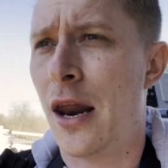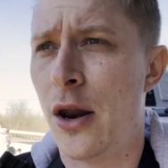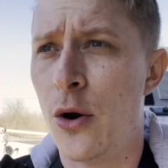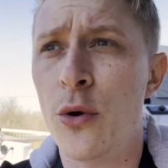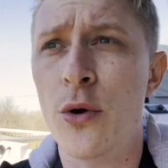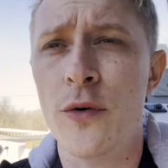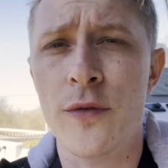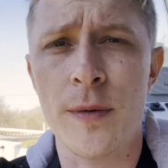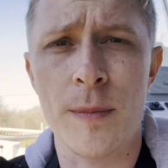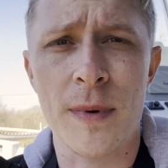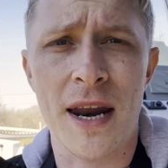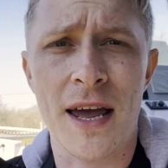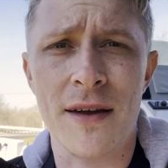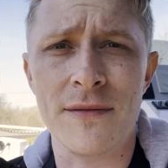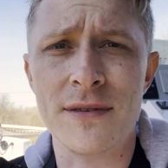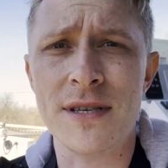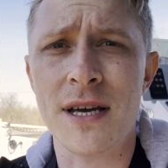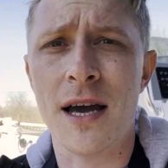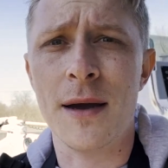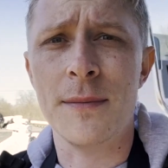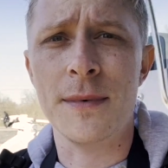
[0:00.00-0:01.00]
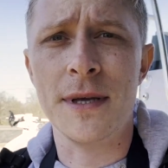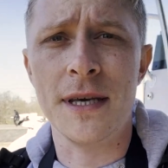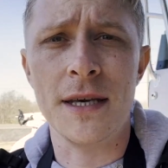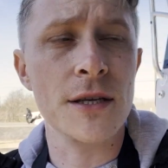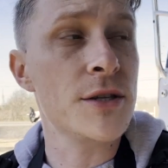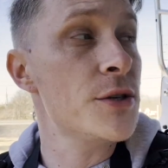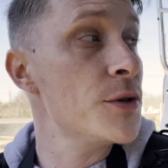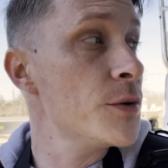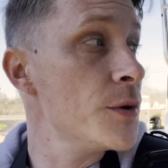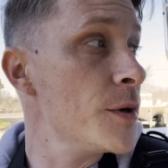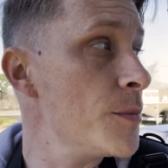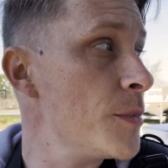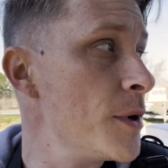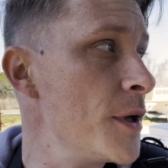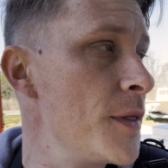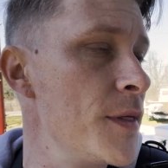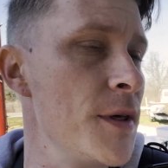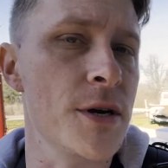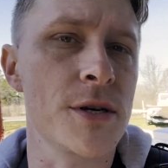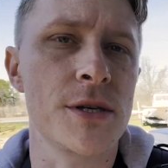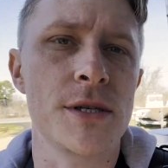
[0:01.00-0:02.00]
I don't know if I'm going to have time to get to it,
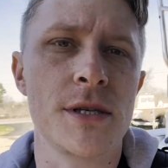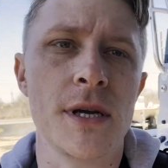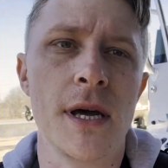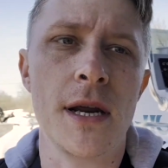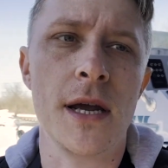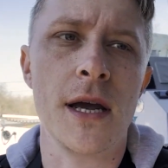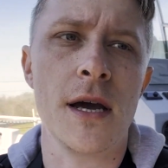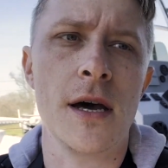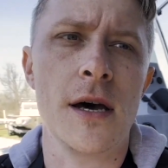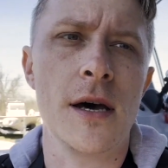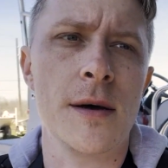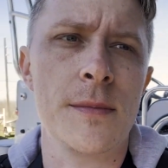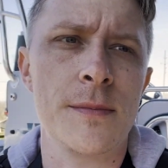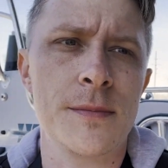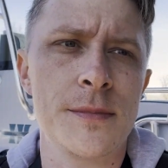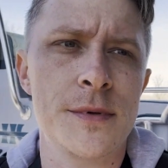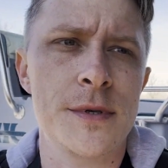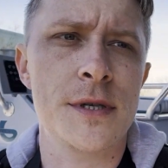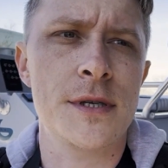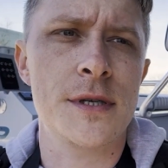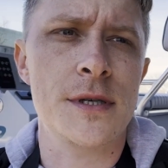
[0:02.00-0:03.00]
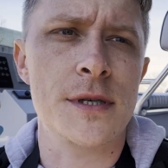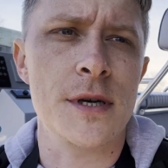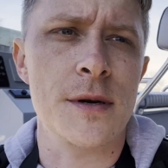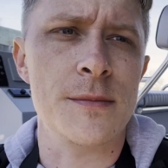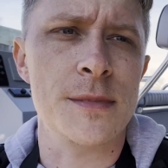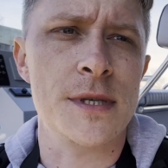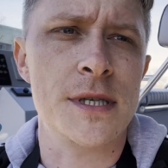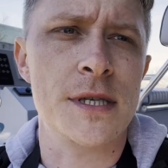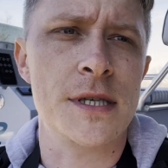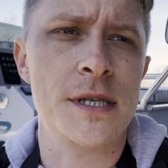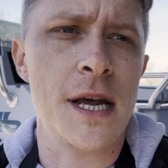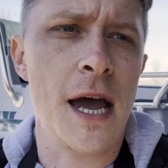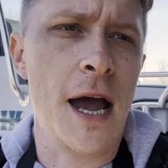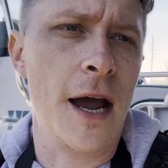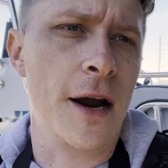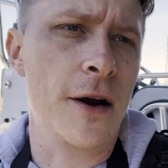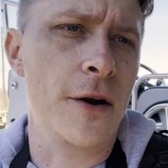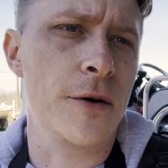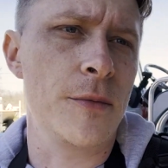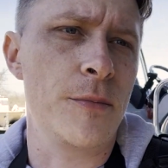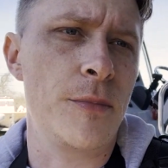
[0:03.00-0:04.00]
but they're setting up some
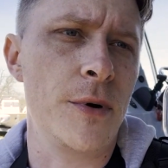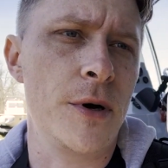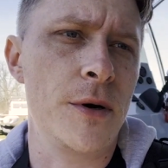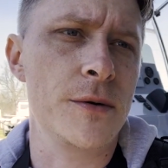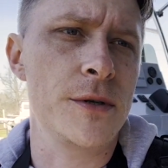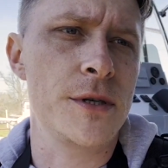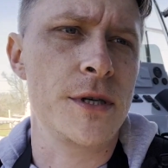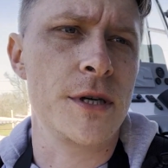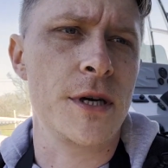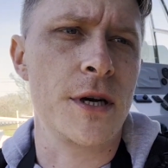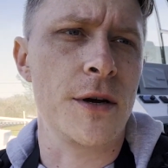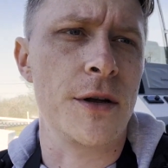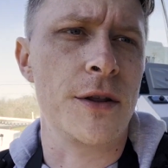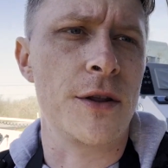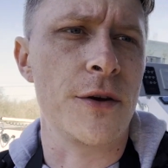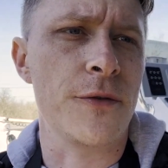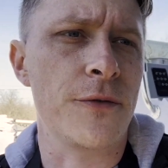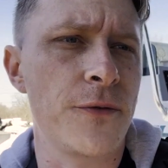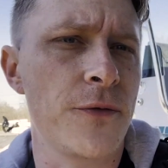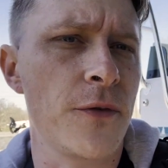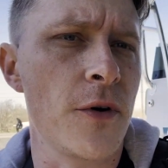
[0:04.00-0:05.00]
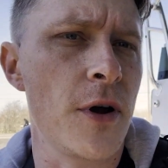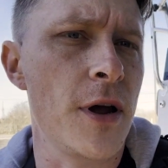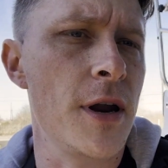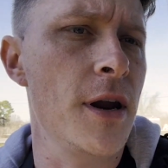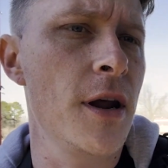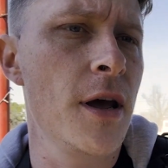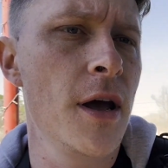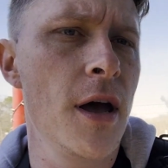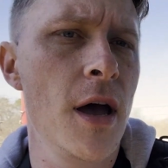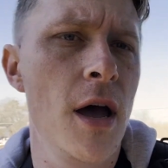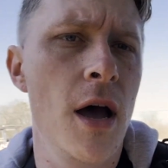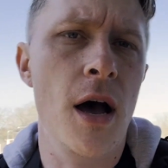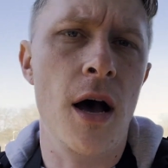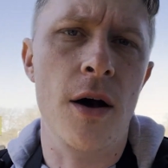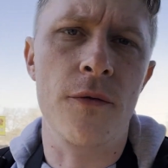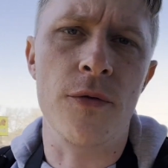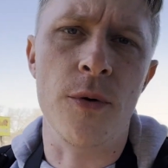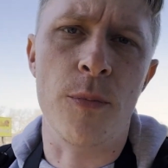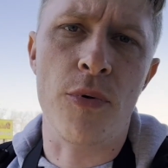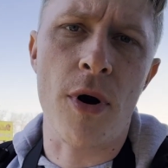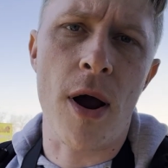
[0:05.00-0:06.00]
staggered boats here at the front
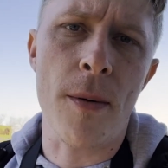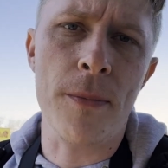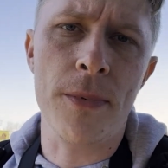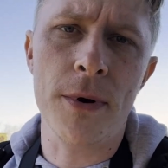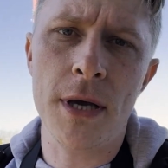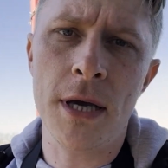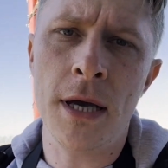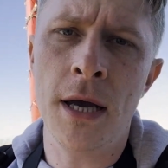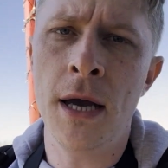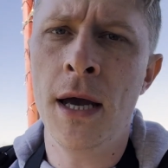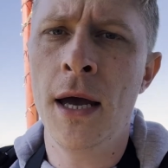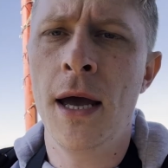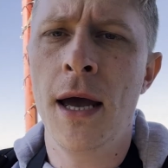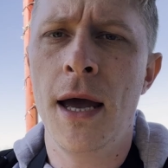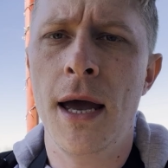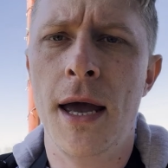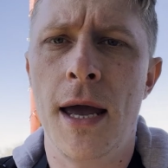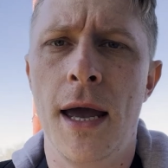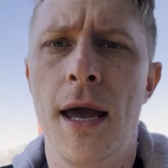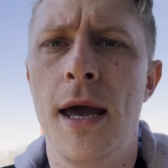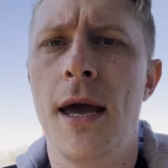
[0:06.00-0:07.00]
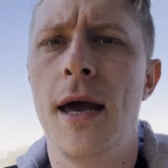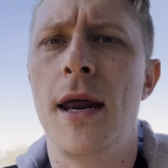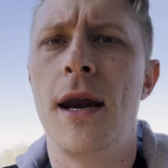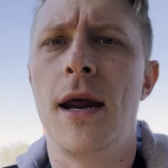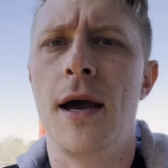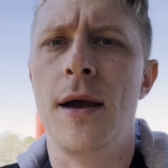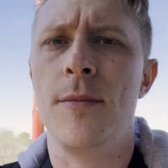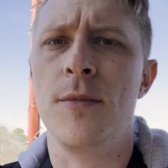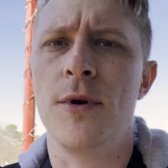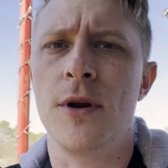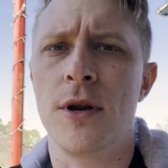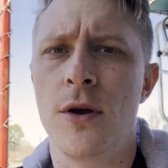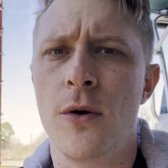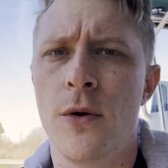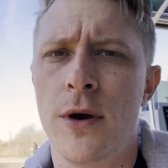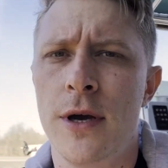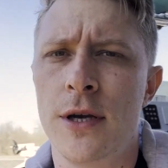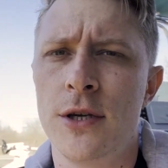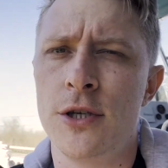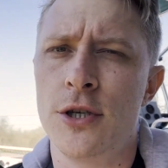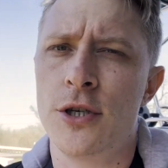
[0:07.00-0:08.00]
of the property, and I'm going to go
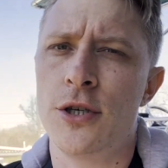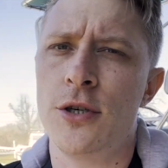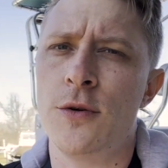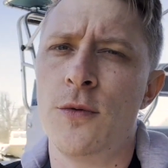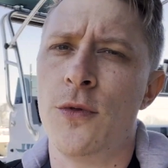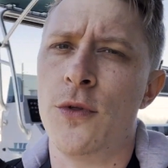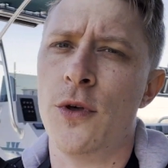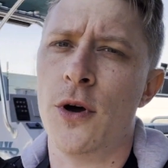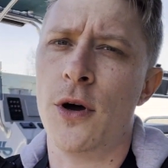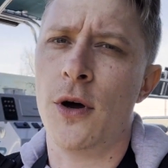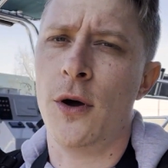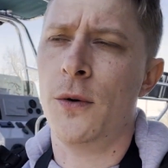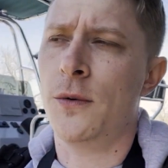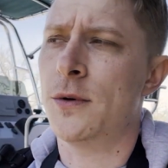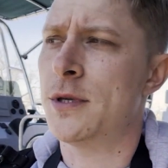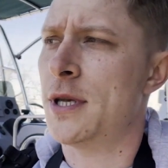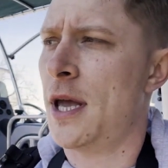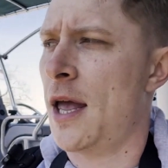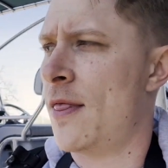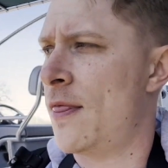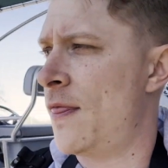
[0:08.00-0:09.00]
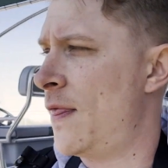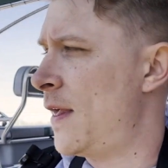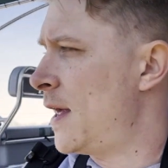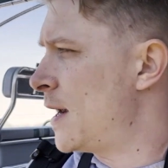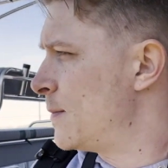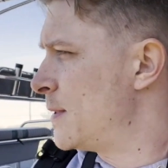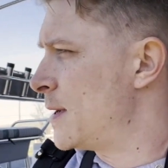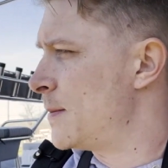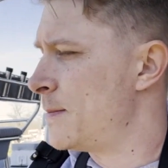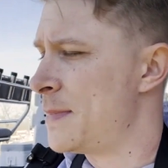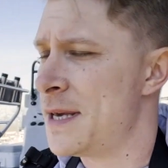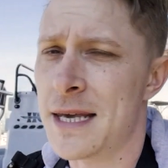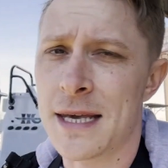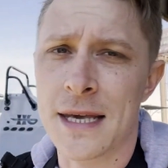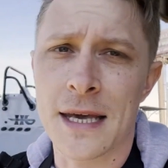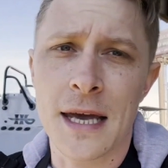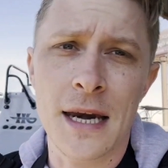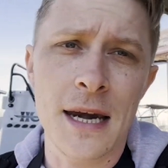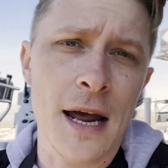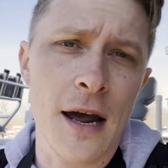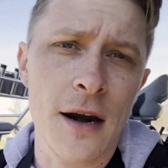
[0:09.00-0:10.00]
ahead and shoot those, and then I'm going to be
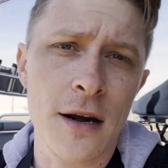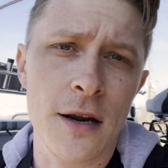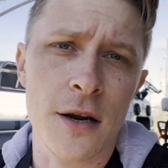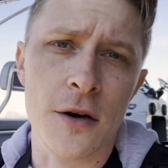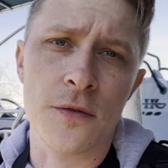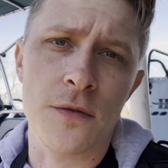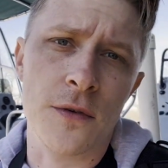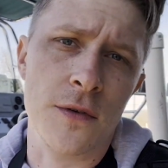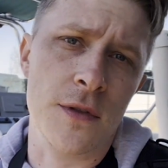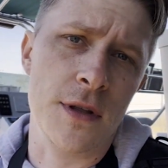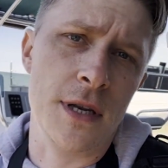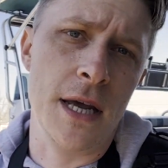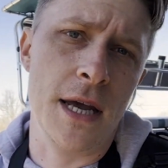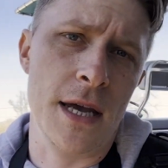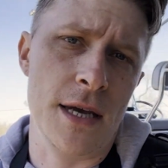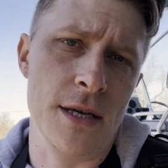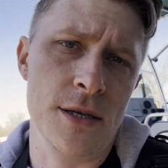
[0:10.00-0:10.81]
getting out of here for the day.